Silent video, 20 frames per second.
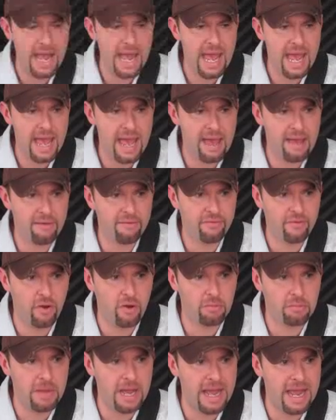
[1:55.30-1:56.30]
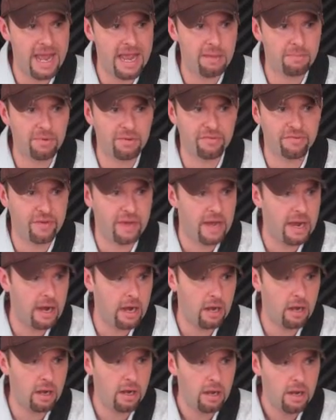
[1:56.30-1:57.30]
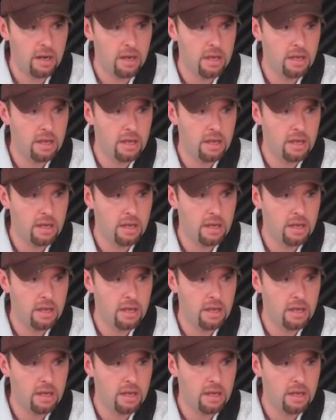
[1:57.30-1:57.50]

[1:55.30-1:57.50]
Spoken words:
I have on my amplifier